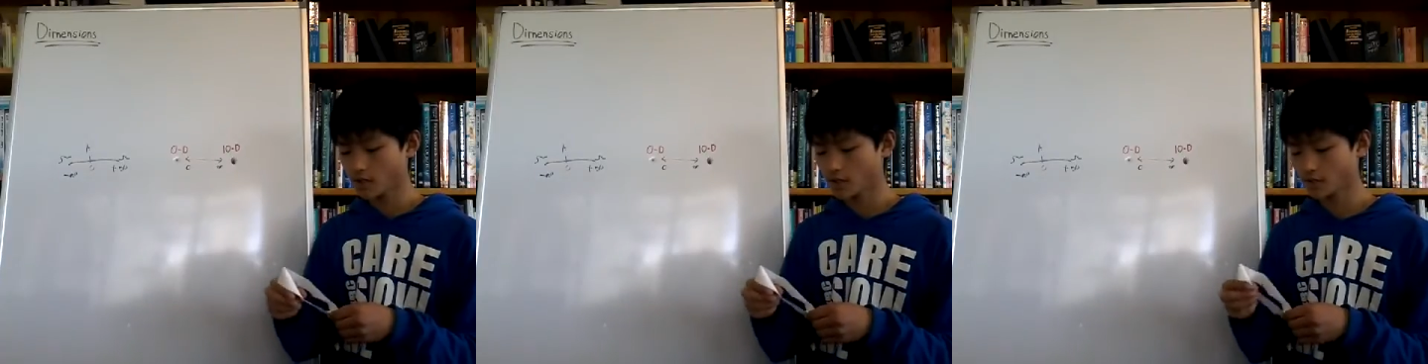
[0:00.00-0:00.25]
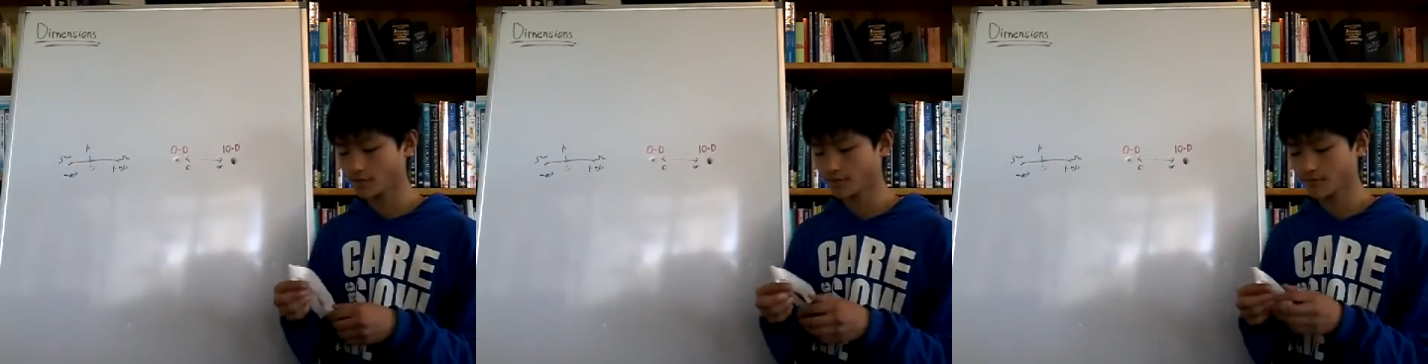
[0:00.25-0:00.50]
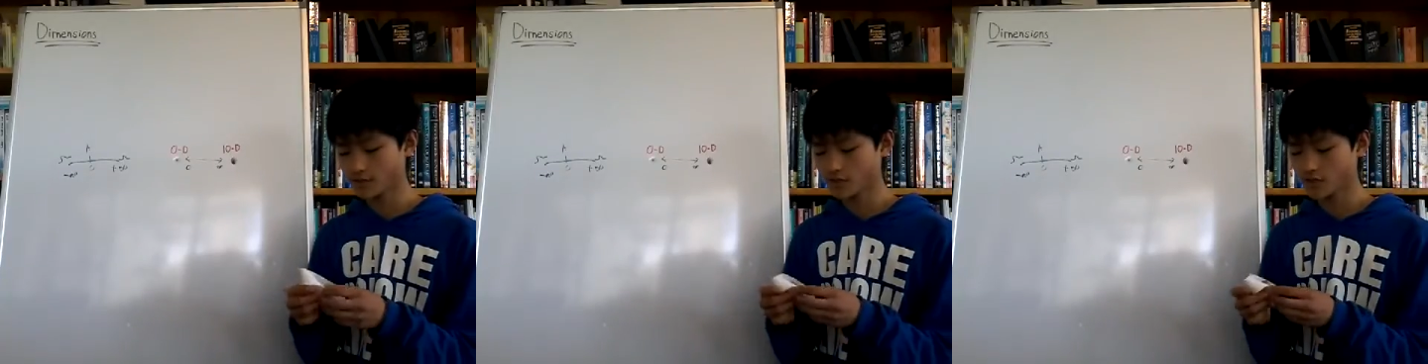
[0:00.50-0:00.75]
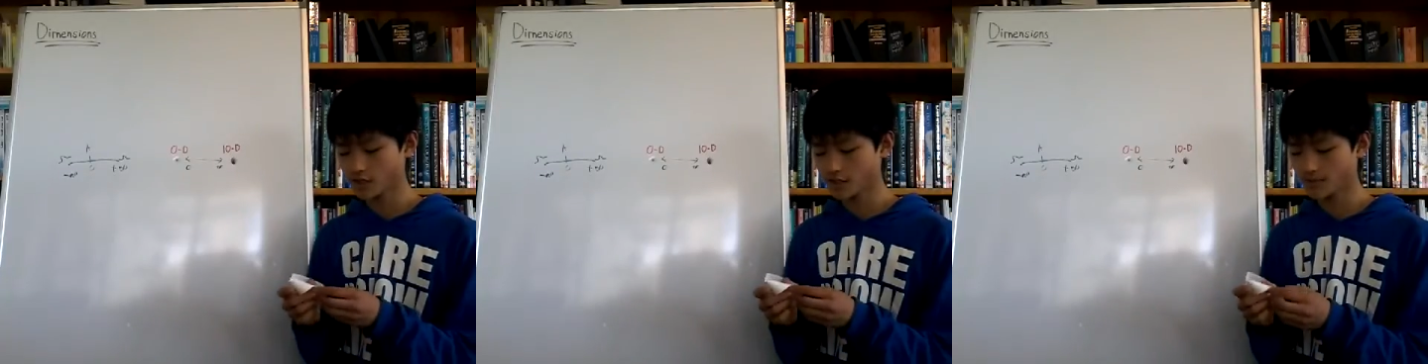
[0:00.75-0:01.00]
you'll
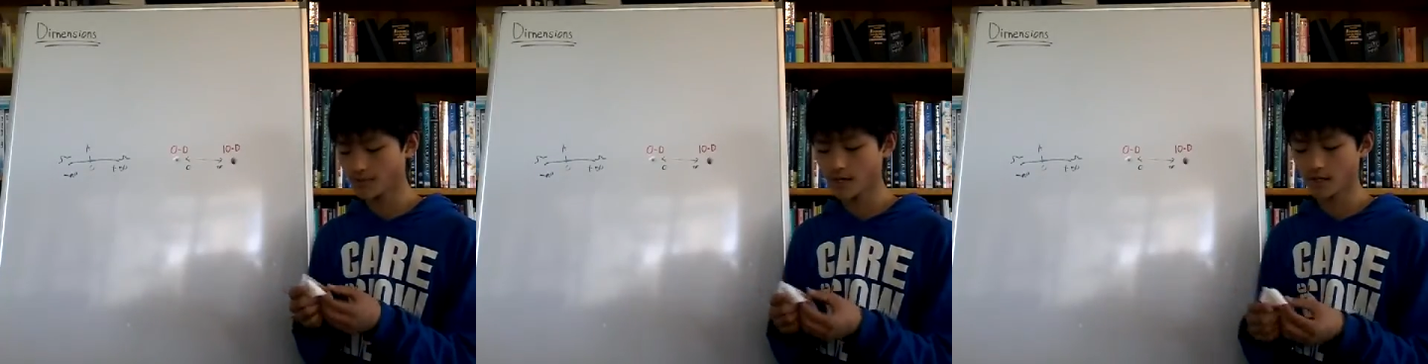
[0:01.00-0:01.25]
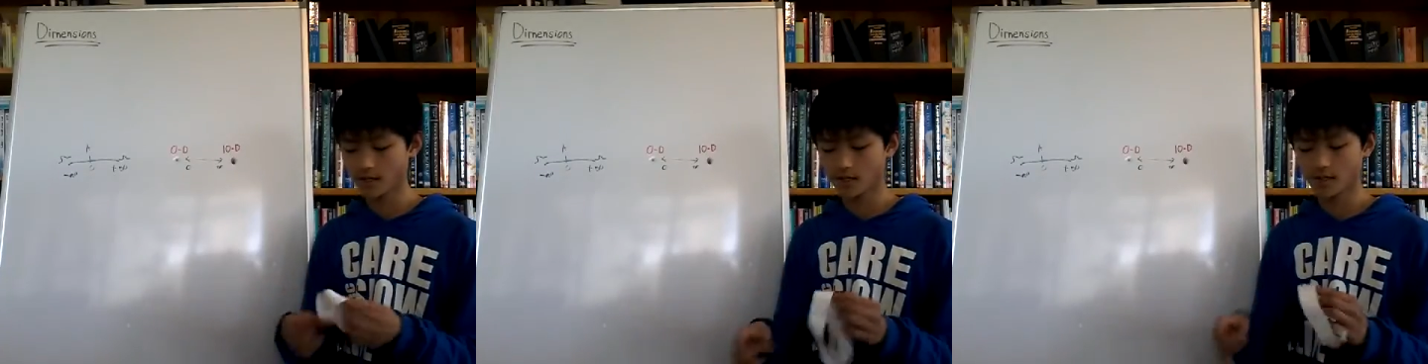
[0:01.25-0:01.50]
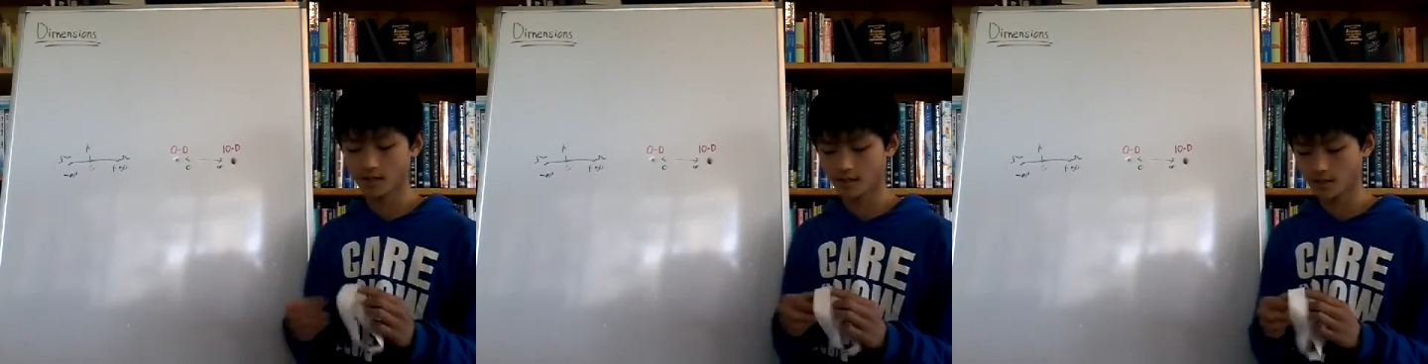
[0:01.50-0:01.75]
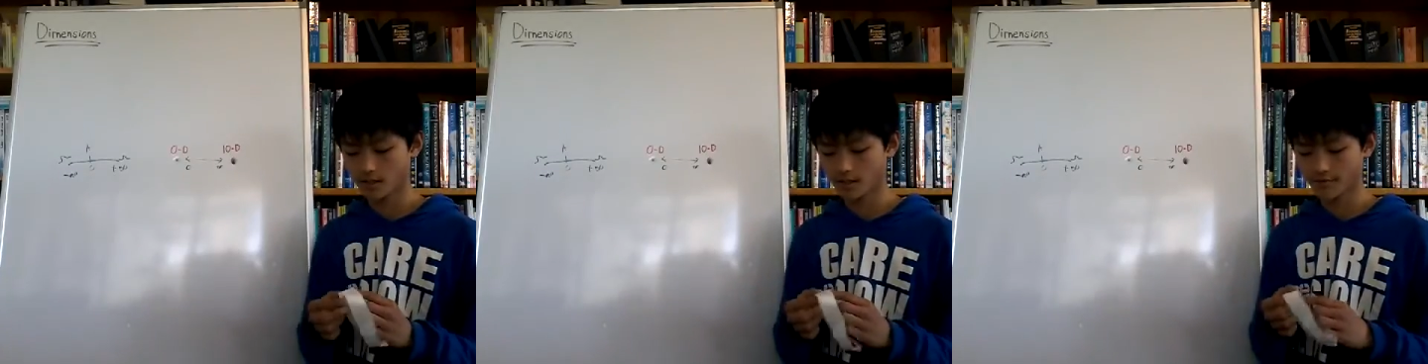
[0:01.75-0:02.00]
eventually make
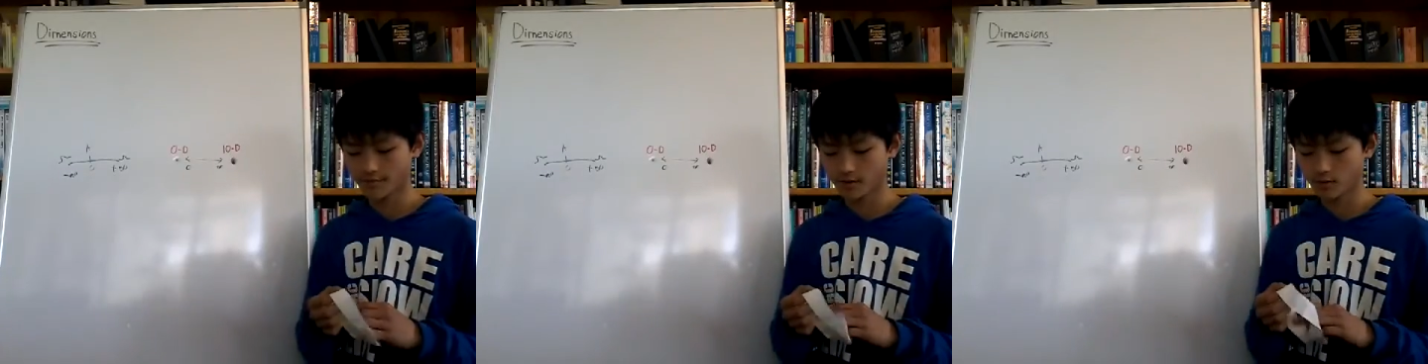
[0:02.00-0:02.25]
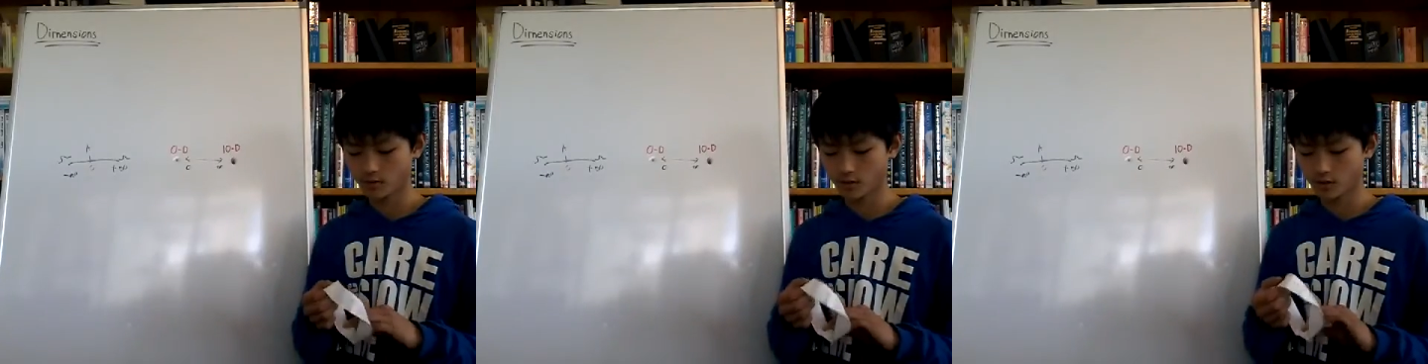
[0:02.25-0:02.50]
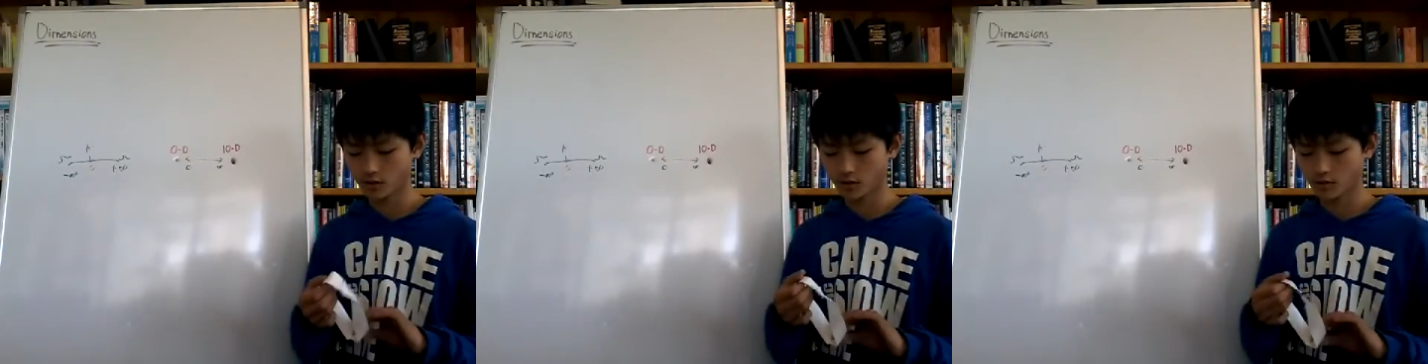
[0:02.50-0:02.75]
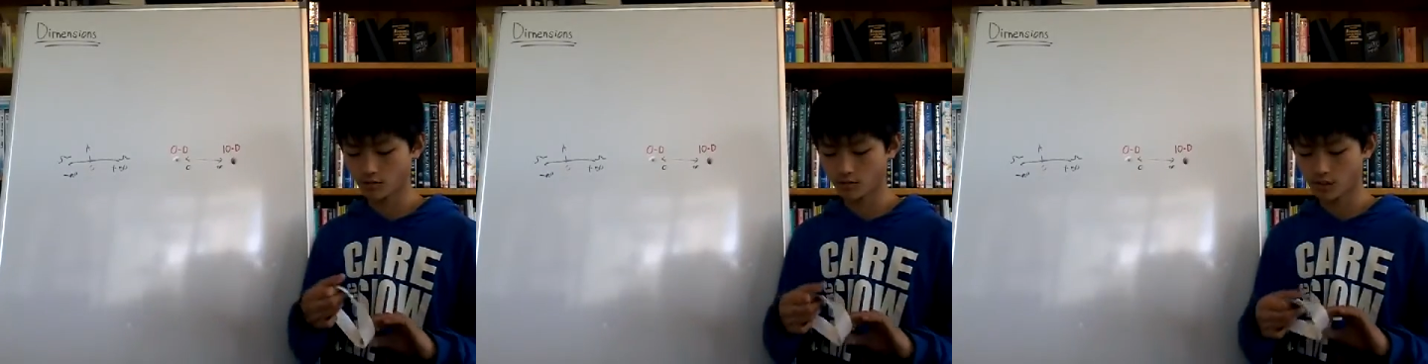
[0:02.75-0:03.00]
a full
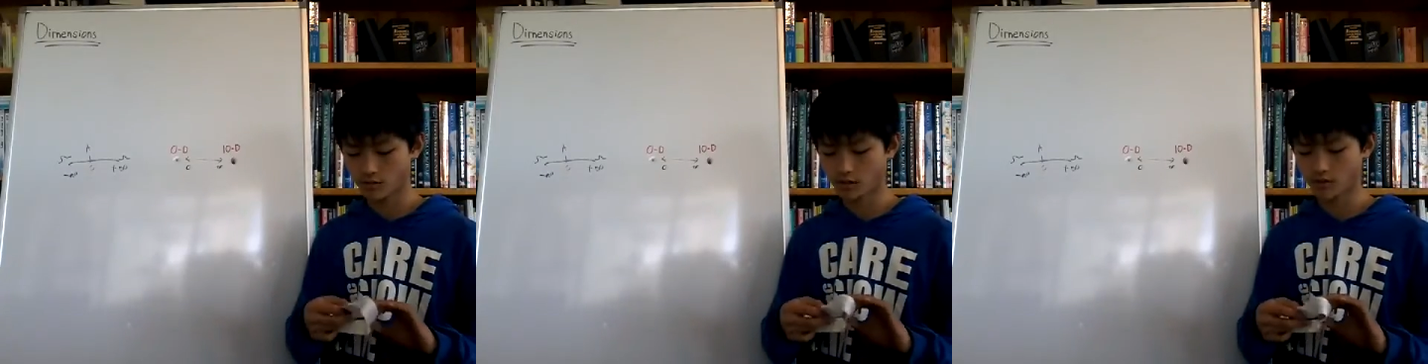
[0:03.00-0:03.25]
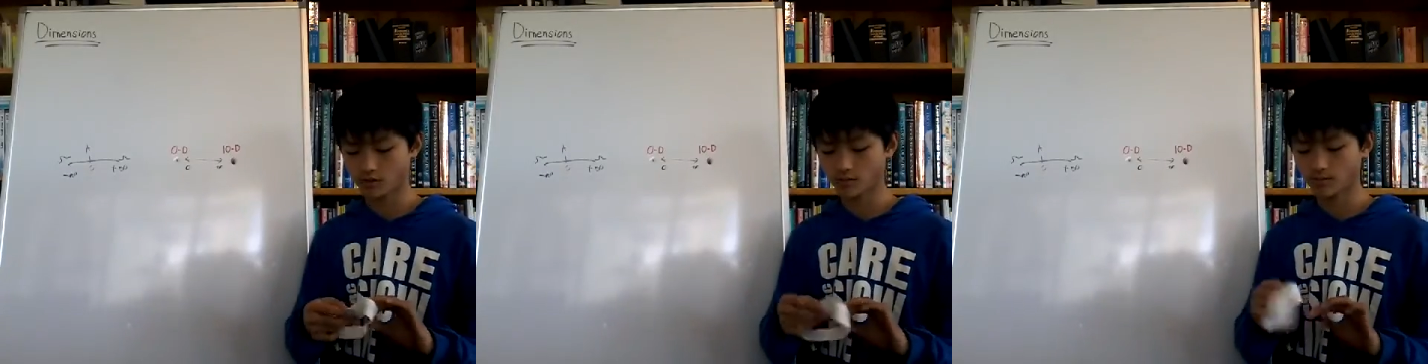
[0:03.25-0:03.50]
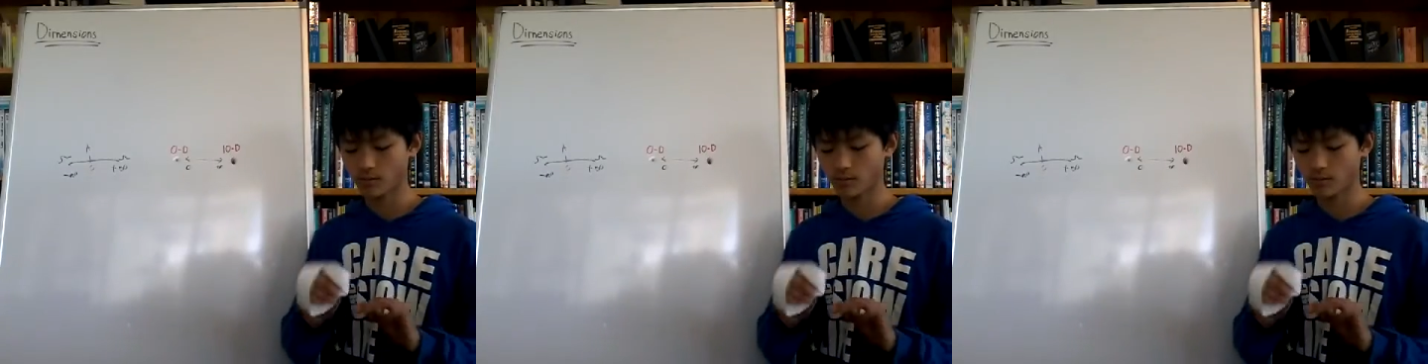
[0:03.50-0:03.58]
circle around